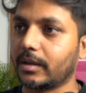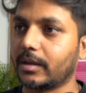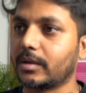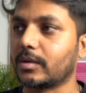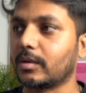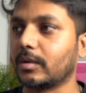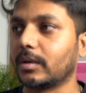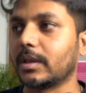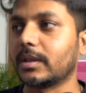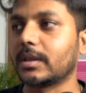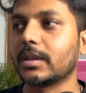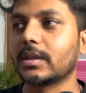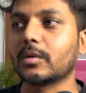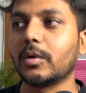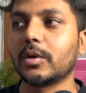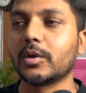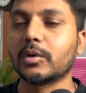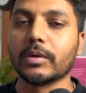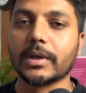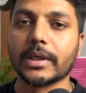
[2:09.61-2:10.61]
So this is going
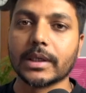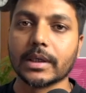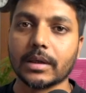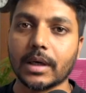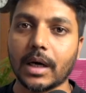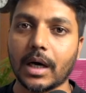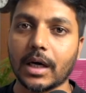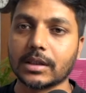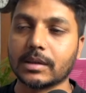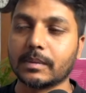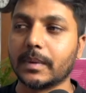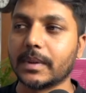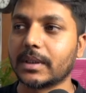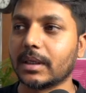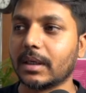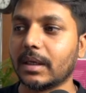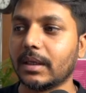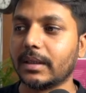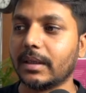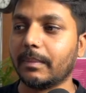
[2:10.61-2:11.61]
to return us
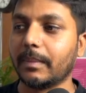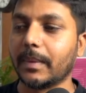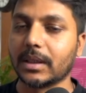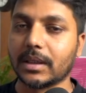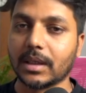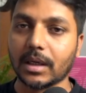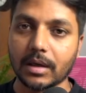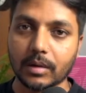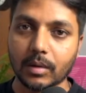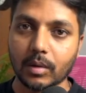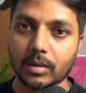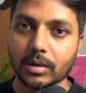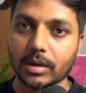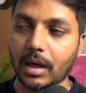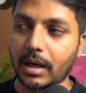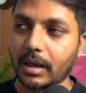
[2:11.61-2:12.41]
basically the monthly growth